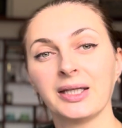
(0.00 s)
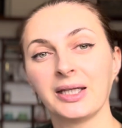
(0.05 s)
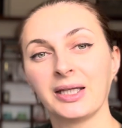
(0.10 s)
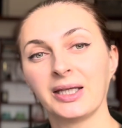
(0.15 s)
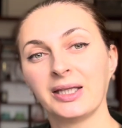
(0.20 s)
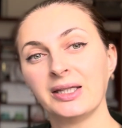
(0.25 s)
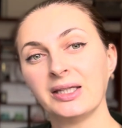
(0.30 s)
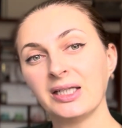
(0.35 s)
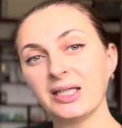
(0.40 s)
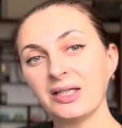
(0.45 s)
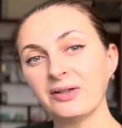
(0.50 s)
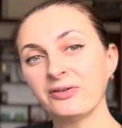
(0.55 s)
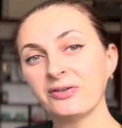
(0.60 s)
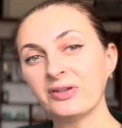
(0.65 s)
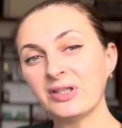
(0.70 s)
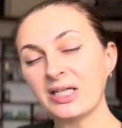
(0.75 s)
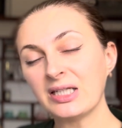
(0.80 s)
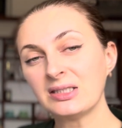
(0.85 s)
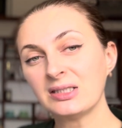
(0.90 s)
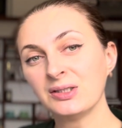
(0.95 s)
And if
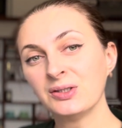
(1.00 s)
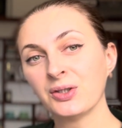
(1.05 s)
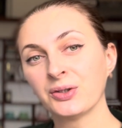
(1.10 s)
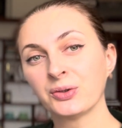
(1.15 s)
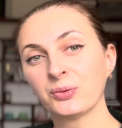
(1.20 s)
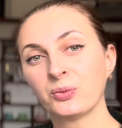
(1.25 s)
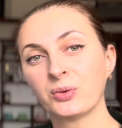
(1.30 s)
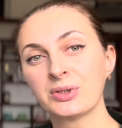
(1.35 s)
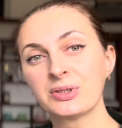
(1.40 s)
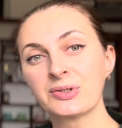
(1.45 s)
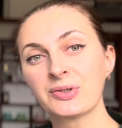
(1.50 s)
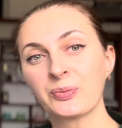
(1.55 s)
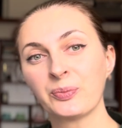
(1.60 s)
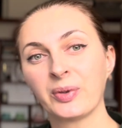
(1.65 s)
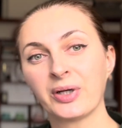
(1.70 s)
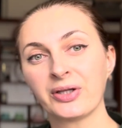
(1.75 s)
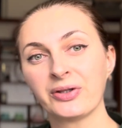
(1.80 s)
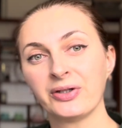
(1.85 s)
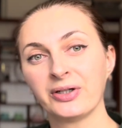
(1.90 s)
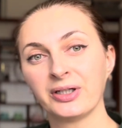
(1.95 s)
they did not want to
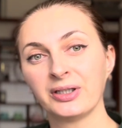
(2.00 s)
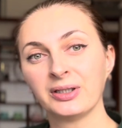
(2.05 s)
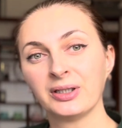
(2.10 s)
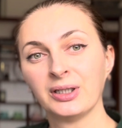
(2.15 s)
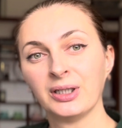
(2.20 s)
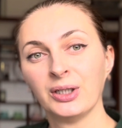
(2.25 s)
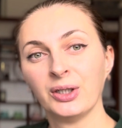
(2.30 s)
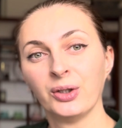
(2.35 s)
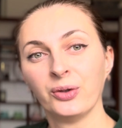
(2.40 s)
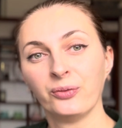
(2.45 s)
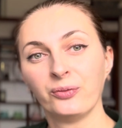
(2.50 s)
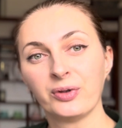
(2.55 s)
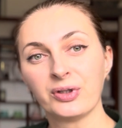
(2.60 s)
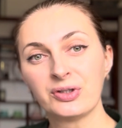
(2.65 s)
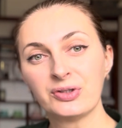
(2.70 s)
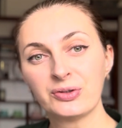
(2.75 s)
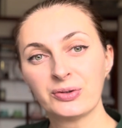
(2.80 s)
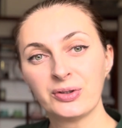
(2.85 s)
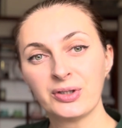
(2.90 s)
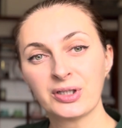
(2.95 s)
bother with
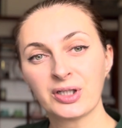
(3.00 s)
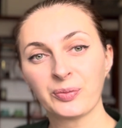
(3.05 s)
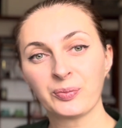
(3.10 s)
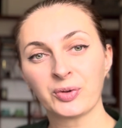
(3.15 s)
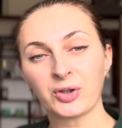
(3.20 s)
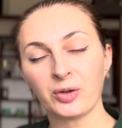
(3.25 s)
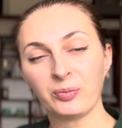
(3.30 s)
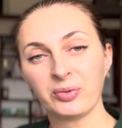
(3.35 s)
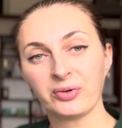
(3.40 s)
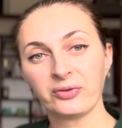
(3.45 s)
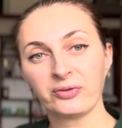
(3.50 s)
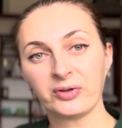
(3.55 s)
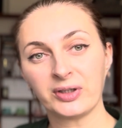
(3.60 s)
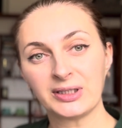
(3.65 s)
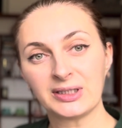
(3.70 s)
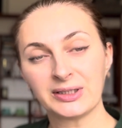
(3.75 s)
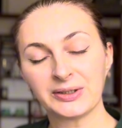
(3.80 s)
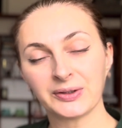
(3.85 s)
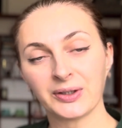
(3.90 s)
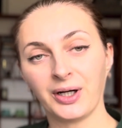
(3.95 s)
doing a proper
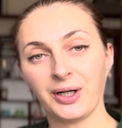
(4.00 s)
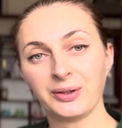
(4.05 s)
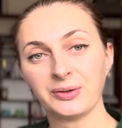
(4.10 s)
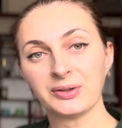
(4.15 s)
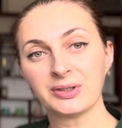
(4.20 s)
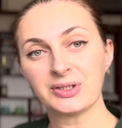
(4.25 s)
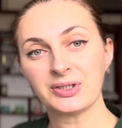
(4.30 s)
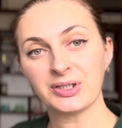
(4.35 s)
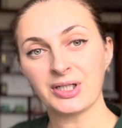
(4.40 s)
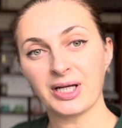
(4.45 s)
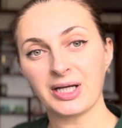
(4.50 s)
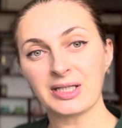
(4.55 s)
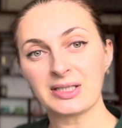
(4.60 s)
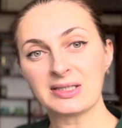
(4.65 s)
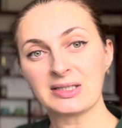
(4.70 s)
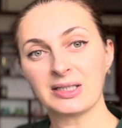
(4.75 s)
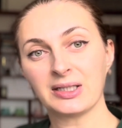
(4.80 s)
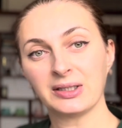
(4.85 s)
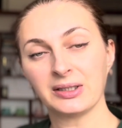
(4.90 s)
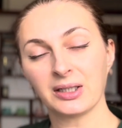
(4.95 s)
fit around the
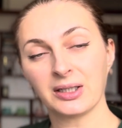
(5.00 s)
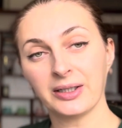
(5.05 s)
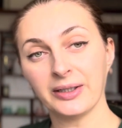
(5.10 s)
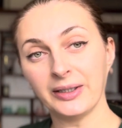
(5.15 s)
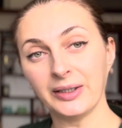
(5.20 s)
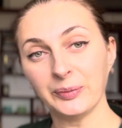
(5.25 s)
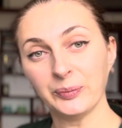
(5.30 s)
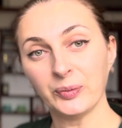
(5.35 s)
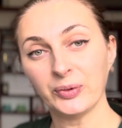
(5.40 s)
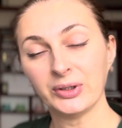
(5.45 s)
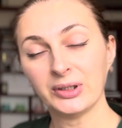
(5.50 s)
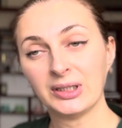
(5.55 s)
chest and the cup,